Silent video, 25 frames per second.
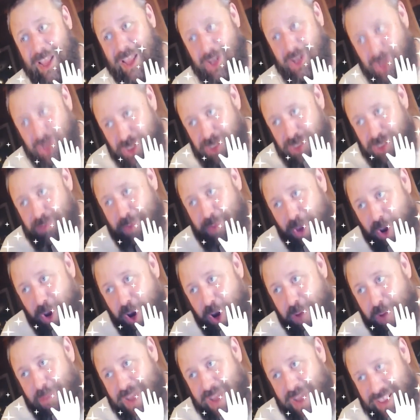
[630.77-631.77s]
this
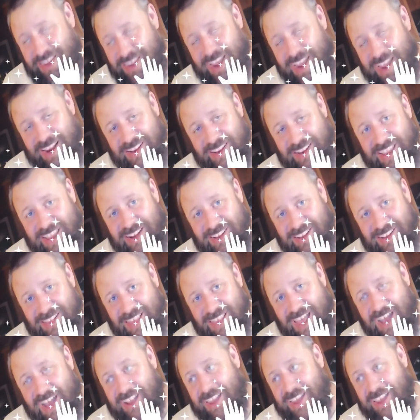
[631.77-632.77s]
opportunity to tell a
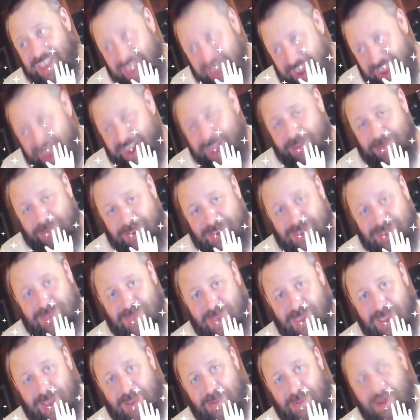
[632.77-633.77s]
story then.
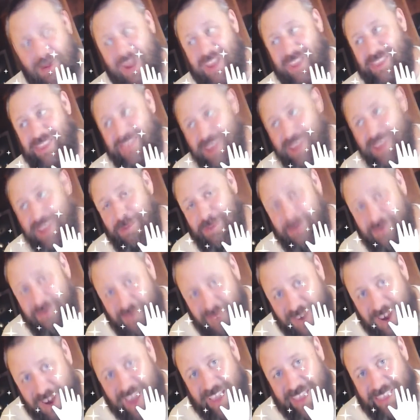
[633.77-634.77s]
Chanter, this
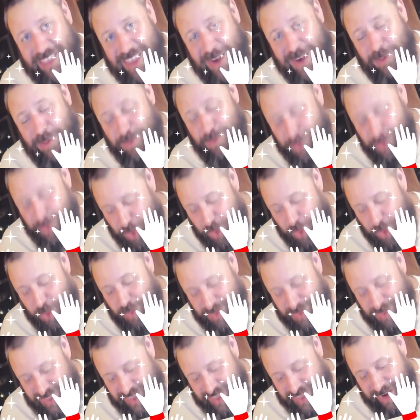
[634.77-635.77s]
is from my own
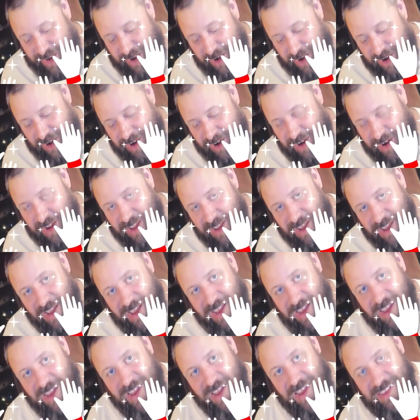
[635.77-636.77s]
life.
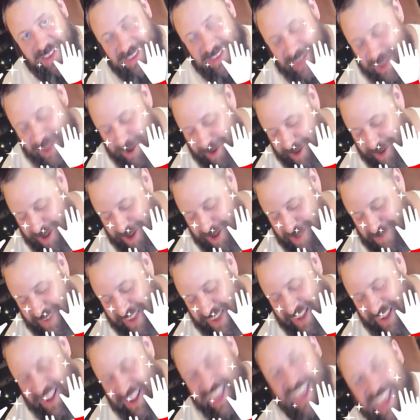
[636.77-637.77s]
Now, my
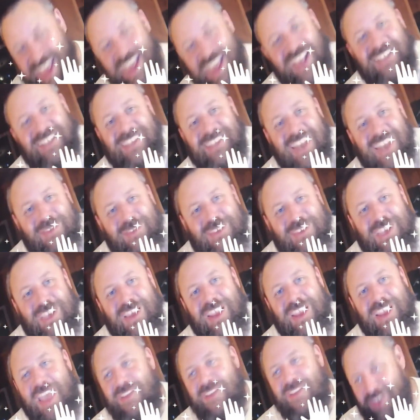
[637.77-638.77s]
ex-husband, Dopey the
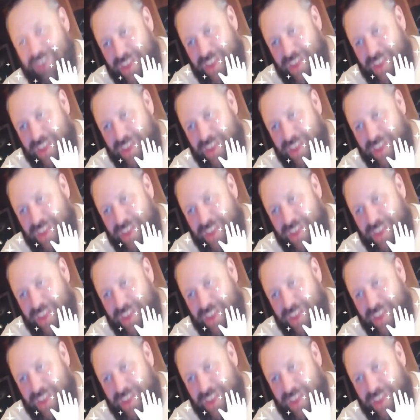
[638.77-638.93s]
Turnip,